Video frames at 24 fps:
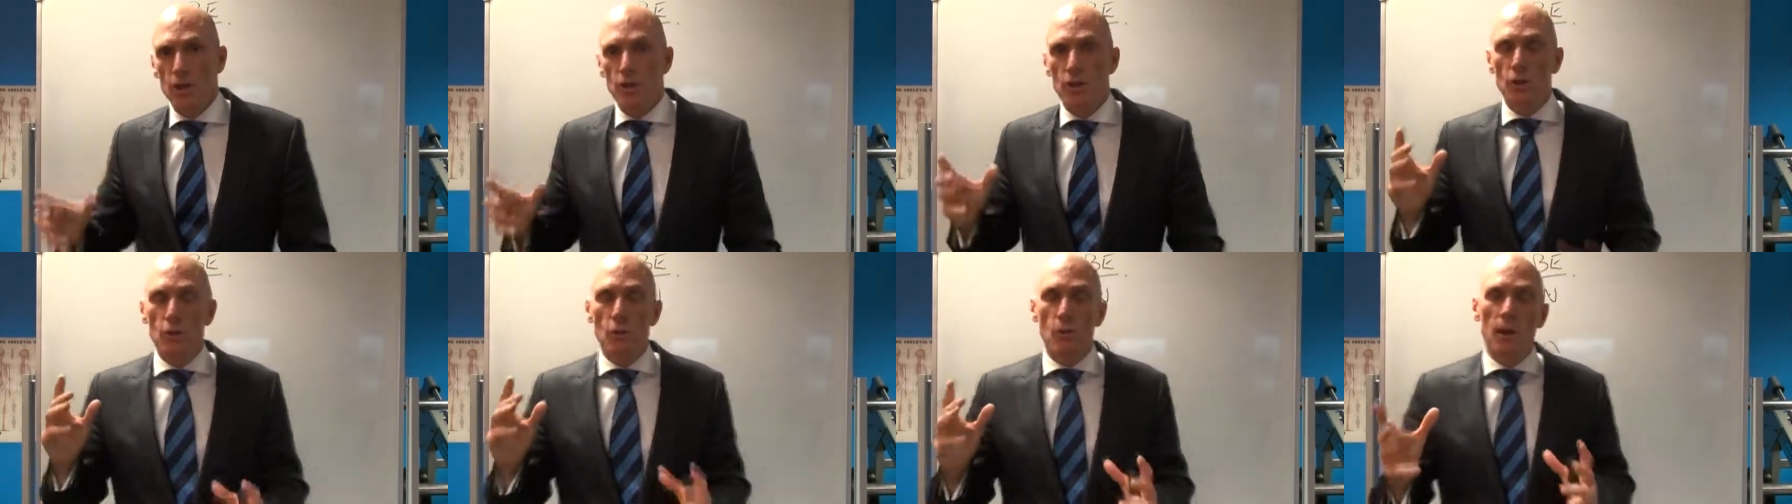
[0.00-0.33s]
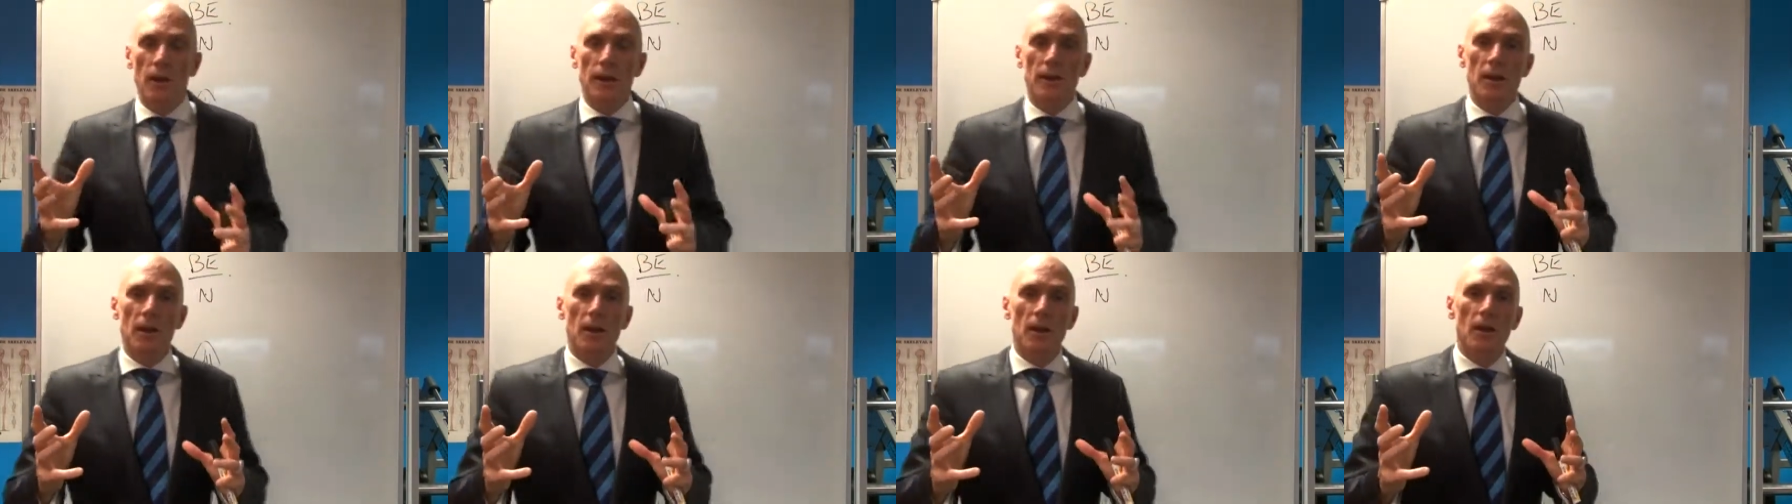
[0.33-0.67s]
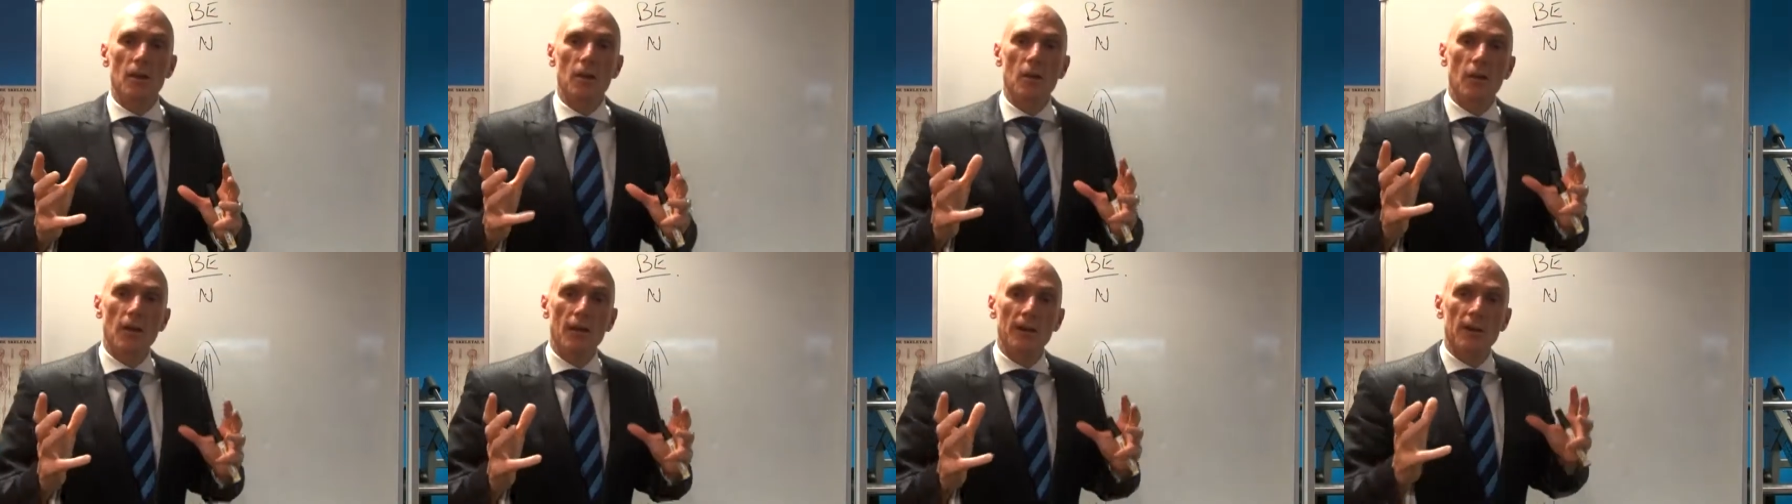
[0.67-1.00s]
You want,
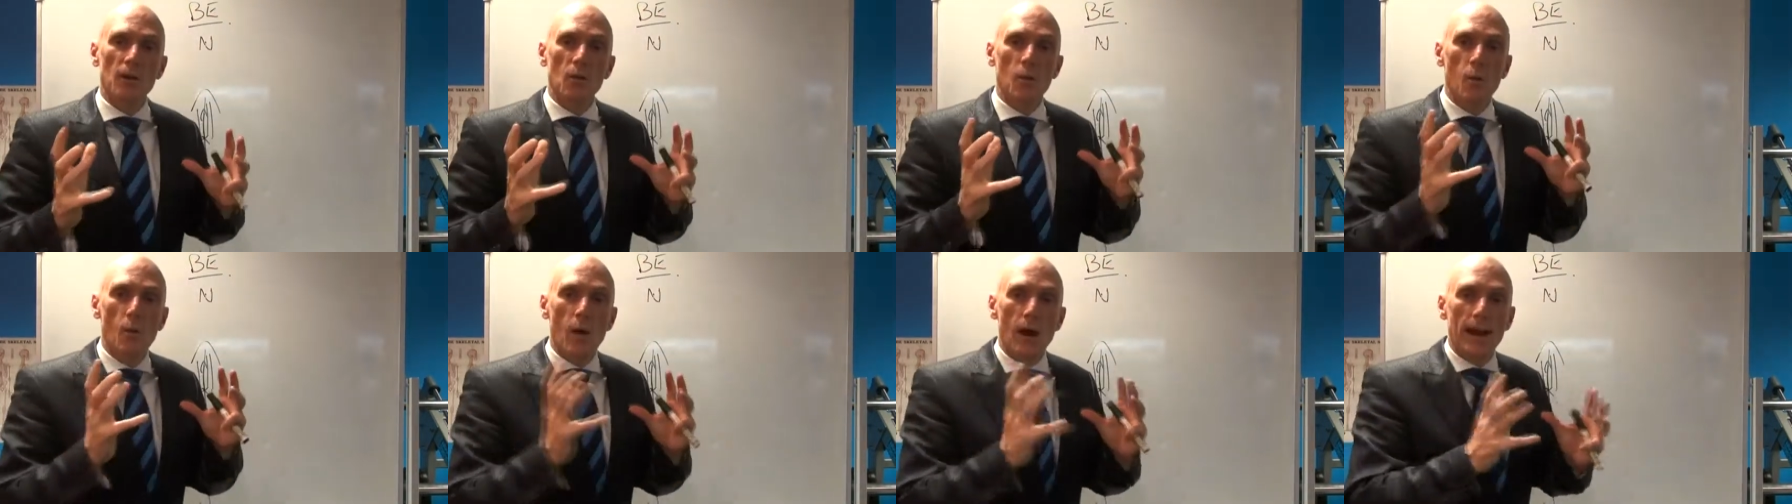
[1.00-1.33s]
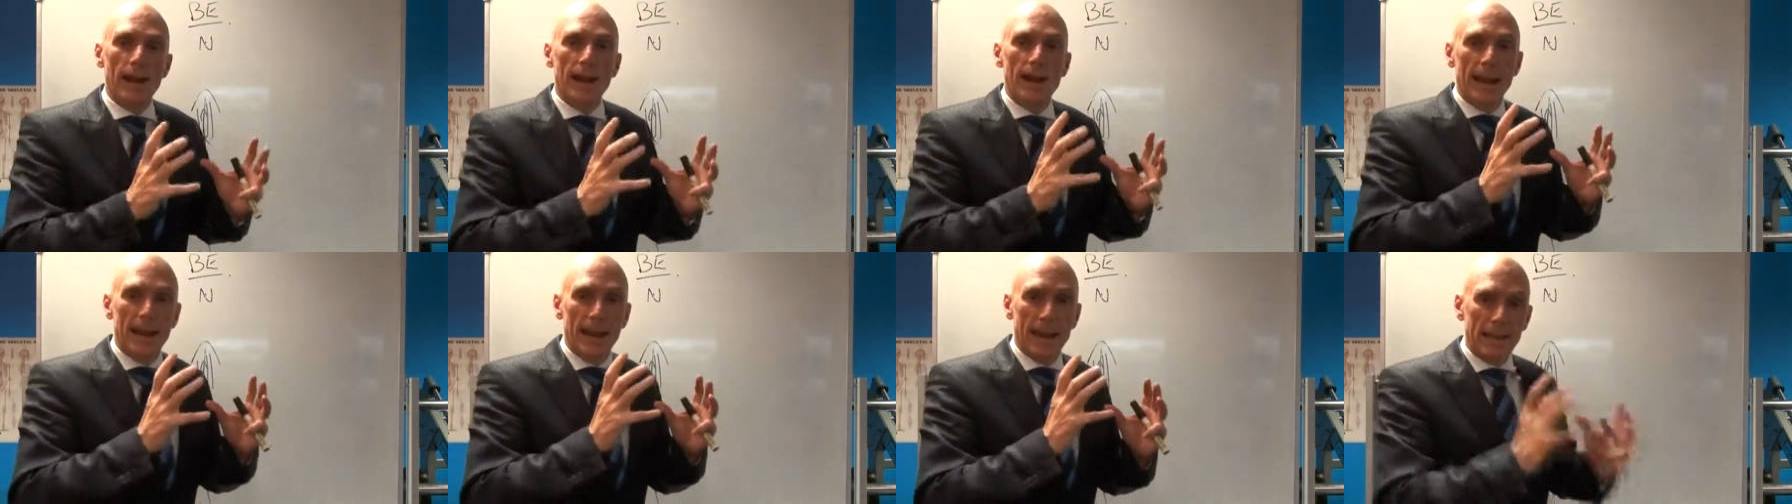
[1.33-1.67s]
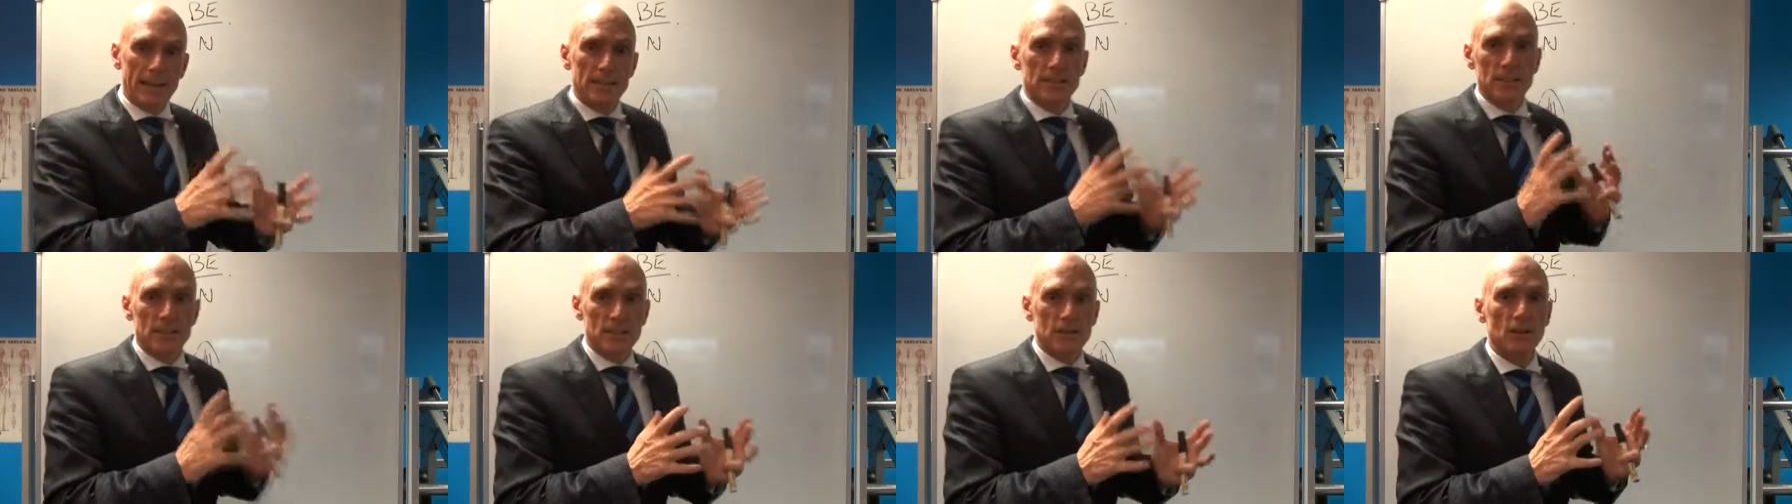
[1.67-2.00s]
you're only one
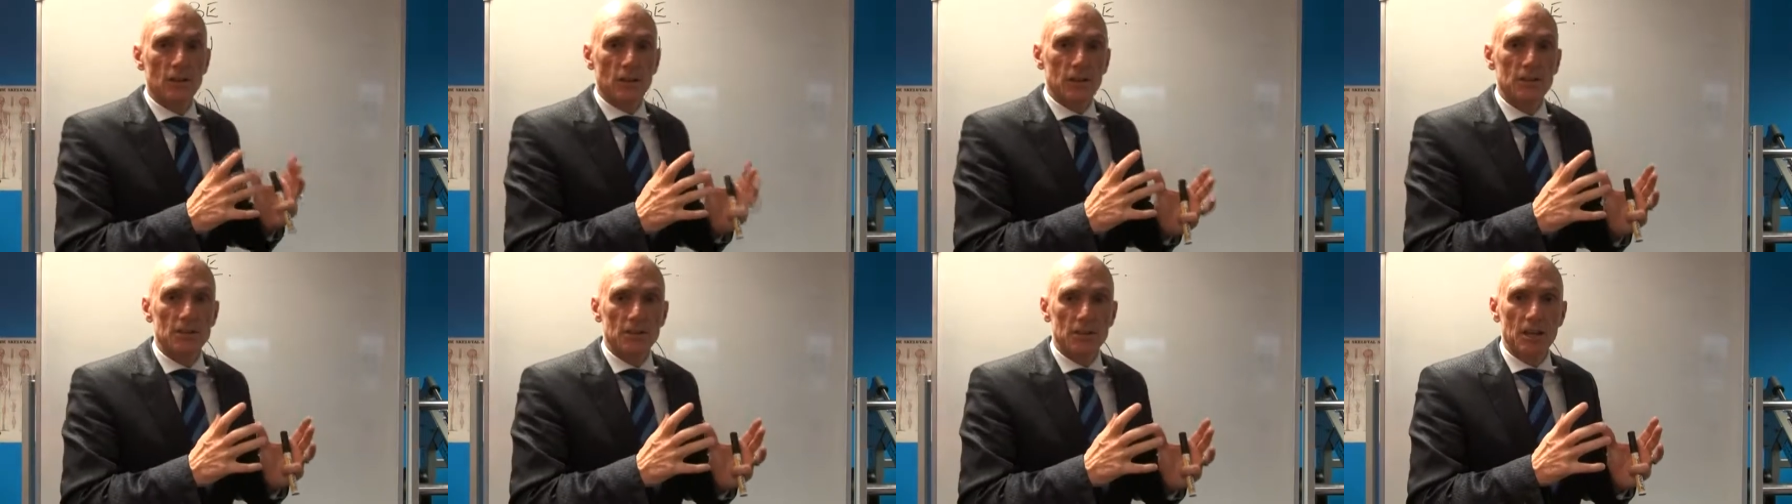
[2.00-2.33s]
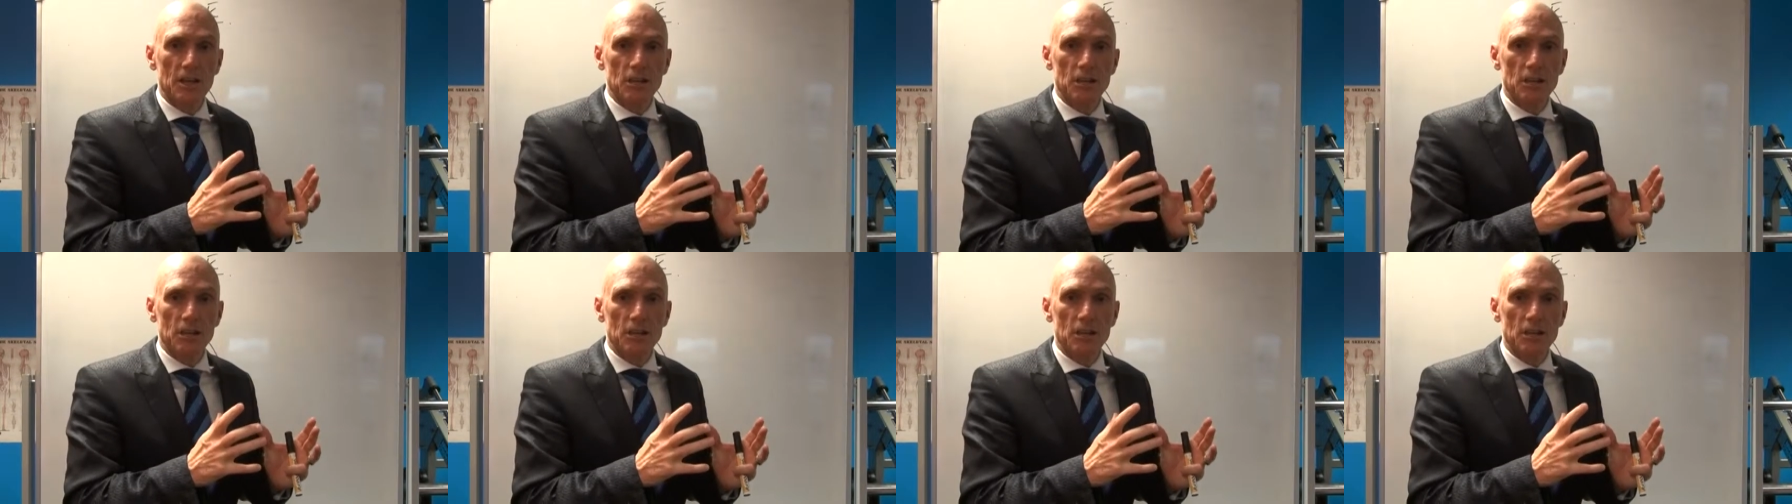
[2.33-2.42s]
exercise